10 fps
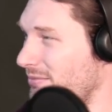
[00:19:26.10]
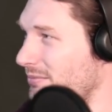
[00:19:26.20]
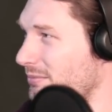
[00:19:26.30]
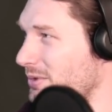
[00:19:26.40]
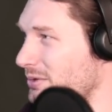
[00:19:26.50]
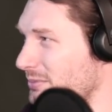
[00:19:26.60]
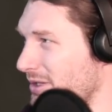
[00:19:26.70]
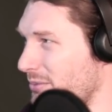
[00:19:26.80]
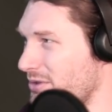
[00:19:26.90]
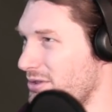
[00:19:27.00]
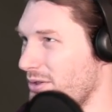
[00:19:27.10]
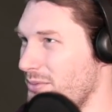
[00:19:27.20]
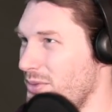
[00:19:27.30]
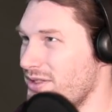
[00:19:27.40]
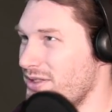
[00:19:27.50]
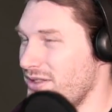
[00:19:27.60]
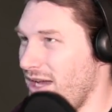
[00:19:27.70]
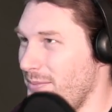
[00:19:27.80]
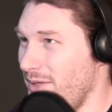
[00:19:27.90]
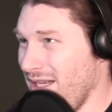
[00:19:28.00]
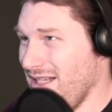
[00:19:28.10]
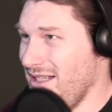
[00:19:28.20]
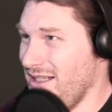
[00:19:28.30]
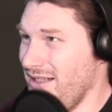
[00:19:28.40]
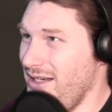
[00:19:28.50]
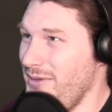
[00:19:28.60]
Boom, and then we'll just go ahead and put this on top. There